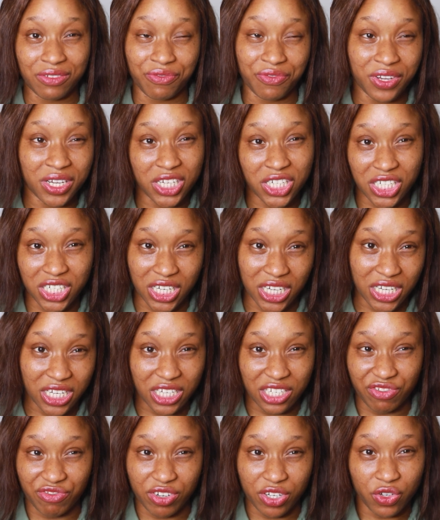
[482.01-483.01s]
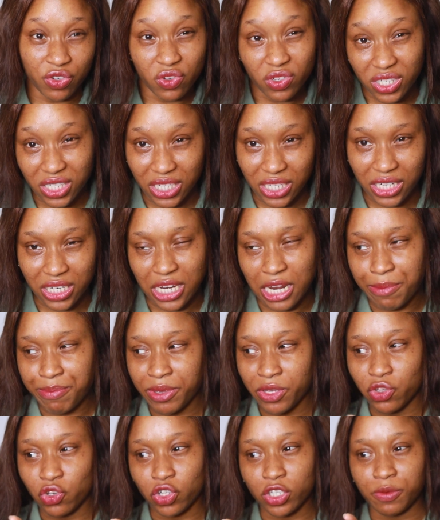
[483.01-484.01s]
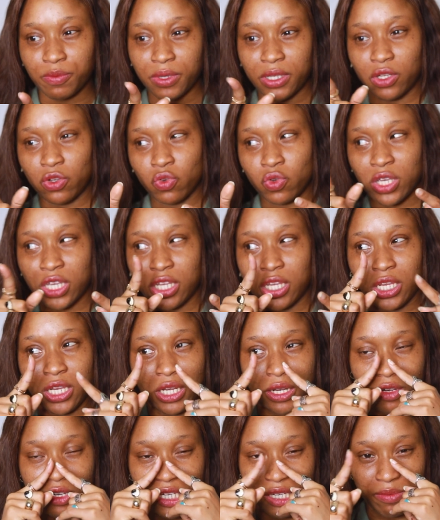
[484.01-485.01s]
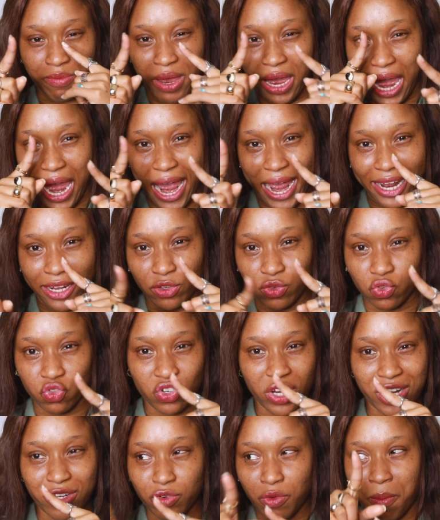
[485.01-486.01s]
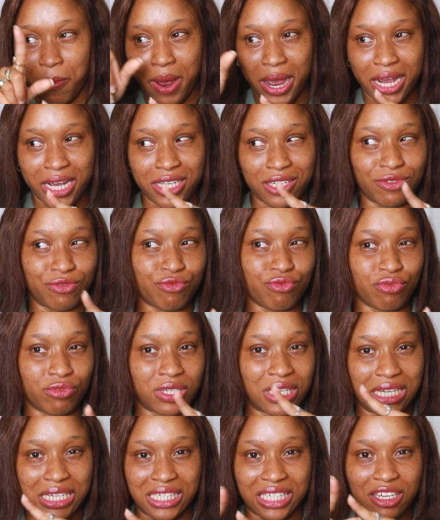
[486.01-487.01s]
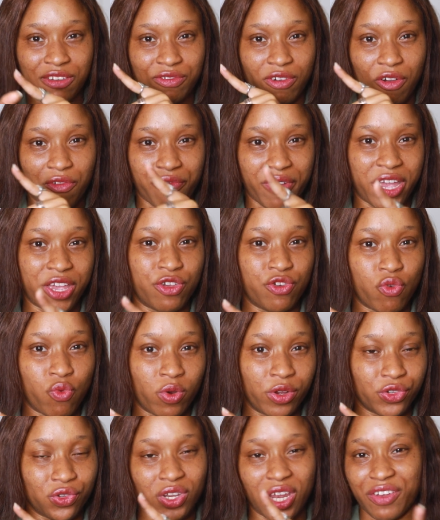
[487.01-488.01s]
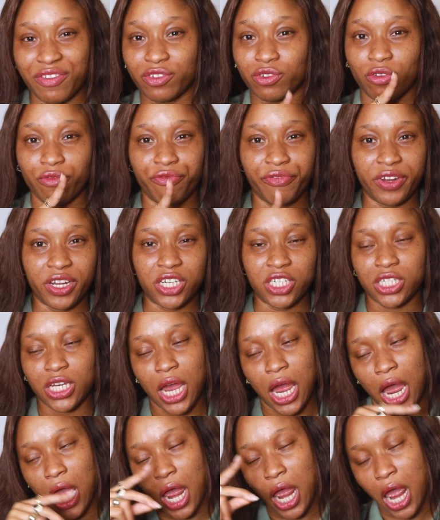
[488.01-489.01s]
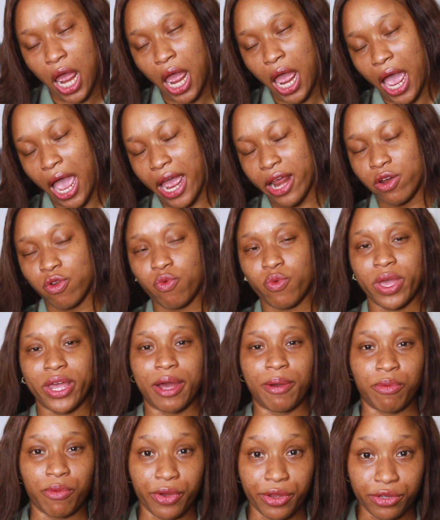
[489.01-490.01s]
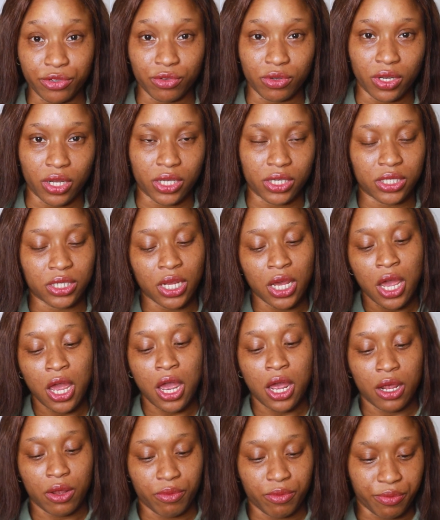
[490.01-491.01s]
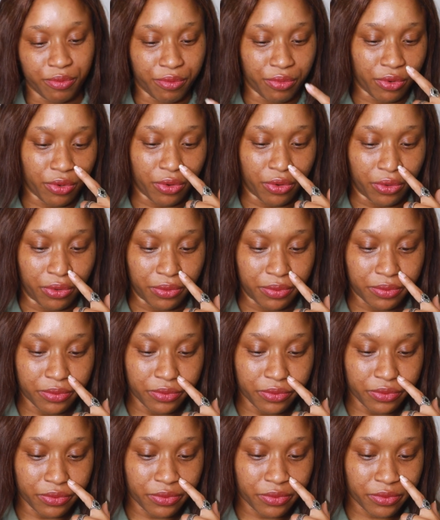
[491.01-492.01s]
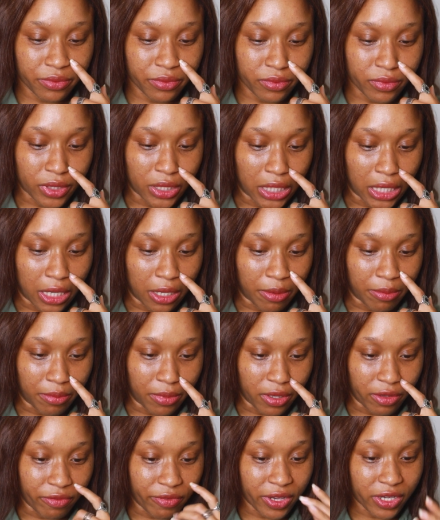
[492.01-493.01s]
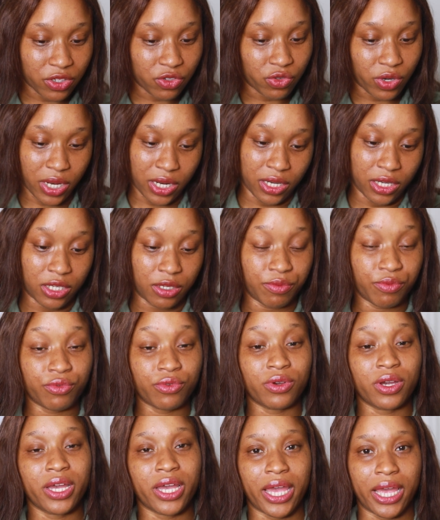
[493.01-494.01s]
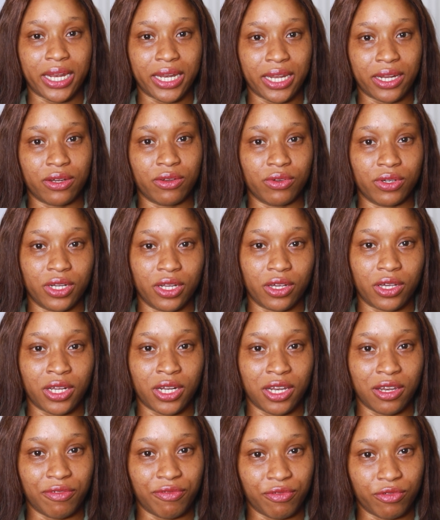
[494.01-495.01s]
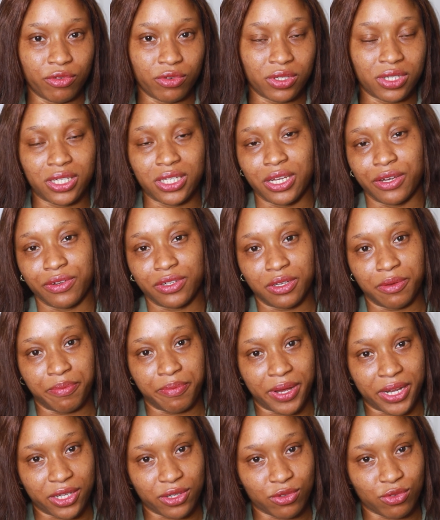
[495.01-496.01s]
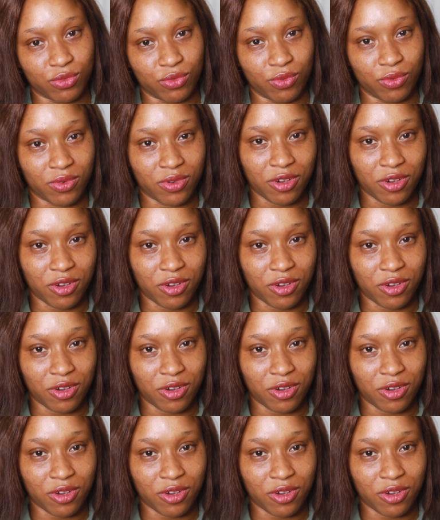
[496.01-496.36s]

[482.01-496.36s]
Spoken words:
finishing, he's reducing, let me just be looking, using my eye to try to mark the routes and see if I'll find new ones. So that if some finish, I know where I'm going to next. But eventually, the book ended on a cliff note. There is a part 2.